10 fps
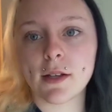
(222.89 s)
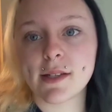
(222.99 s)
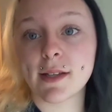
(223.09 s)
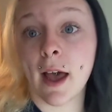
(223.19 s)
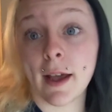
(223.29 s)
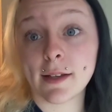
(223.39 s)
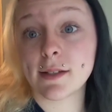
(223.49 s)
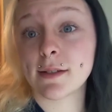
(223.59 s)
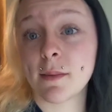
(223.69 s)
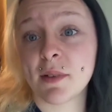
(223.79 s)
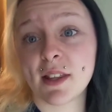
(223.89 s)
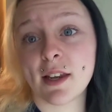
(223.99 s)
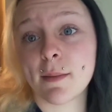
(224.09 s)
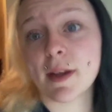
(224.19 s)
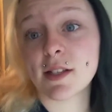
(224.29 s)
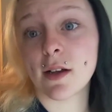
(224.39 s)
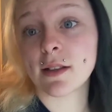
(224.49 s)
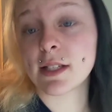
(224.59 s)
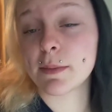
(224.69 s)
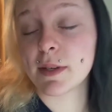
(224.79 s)
Size completely depends
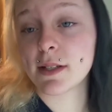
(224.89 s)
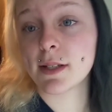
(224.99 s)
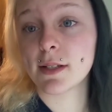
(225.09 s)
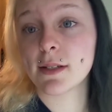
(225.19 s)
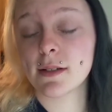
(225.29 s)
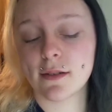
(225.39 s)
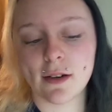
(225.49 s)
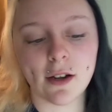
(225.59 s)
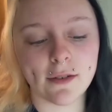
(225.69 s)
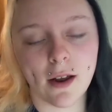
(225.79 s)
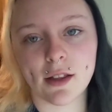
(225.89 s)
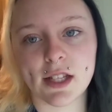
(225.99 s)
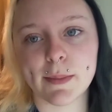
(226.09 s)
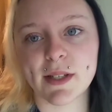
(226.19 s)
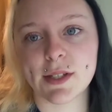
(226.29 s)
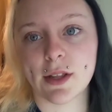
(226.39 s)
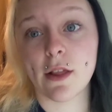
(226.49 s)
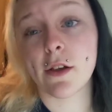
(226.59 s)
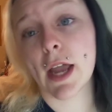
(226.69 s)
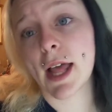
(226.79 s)
on the species, or not on the species,
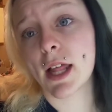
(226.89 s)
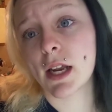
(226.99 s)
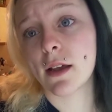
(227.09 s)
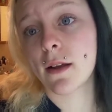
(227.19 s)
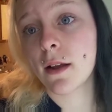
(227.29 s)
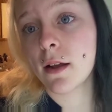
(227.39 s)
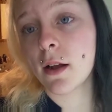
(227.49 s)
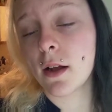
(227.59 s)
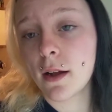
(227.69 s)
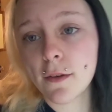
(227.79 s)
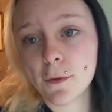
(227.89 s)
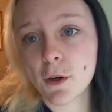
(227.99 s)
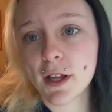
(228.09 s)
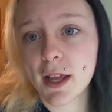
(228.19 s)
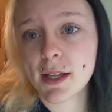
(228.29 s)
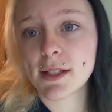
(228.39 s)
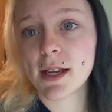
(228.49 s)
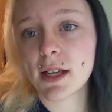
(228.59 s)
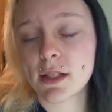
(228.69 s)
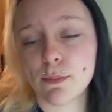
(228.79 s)
on the locality. Florida king
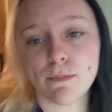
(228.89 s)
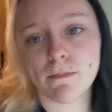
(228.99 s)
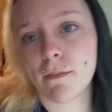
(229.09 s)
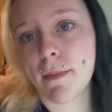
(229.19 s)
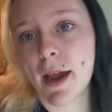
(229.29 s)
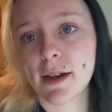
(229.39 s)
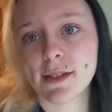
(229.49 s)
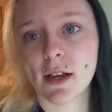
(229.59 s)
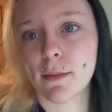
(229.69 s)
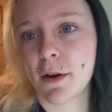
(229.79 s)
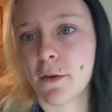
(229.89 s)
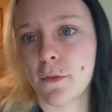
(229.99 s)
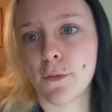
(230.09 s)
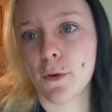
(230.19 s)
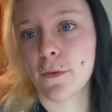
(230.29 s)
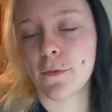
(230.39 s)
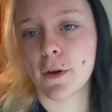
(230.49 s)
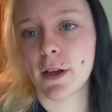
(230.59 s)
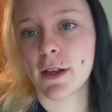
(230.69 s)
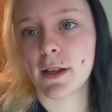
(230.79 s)
snakes max at about 4
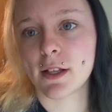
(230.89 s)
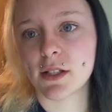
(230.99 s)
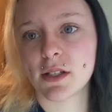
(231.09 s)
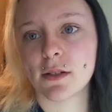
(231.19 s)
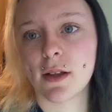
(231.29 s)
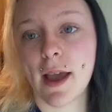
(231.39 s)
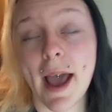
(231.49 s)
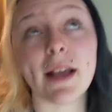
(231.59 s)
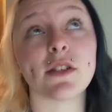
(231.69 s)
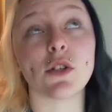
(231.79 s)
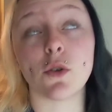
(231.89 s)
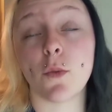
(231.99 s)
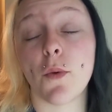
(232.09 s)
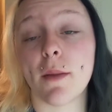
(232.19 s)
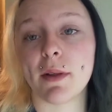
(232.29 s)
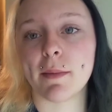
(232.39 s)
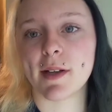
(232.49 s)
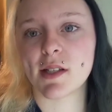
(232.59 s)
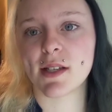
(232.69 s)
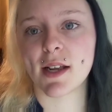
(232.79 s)
foot, as do Pueblan
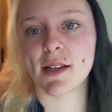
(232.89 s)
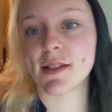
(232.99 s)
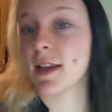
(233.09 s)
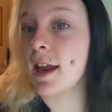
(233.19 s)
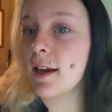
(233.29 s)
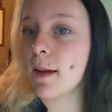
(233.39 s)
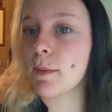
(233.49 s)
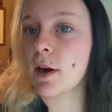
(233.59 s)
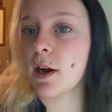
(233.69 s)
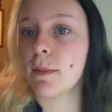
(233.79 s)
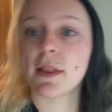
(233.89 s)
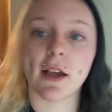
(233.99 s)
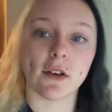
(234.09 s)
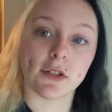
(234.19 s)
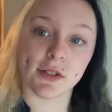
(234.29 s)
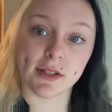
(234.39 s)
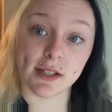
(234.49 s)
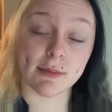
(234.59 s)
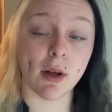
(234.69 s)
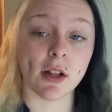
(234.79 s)
milk snakes. They can get bigger, but they can also stay
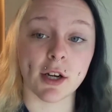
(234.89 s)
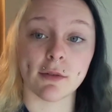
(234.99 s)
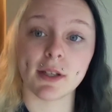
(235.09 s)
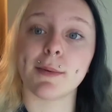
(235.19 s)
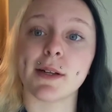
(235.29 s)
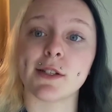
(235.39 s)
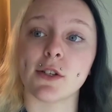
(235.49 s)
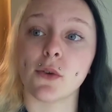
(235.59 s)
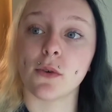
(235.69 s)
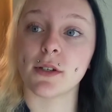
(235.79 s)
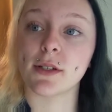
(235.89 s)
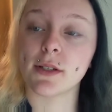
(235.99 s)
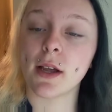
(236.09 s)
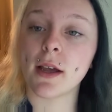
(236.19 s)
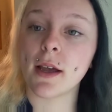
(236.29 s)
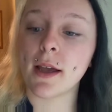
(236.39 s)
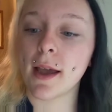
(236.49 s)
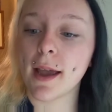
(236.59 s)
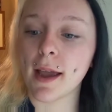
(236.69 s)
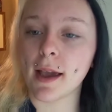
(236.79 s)
smaller. It really depends on yours.
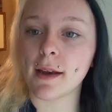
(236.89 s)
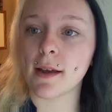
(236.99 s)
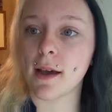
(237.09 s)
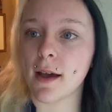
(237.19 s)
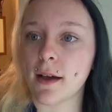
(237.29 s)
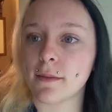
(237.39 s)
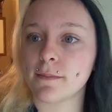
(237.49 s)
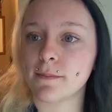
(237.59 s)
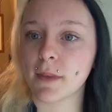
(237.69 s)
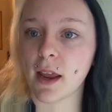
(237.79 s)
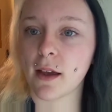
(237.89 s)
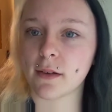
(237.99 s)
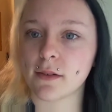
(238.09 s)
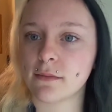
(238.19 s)
And, yeah.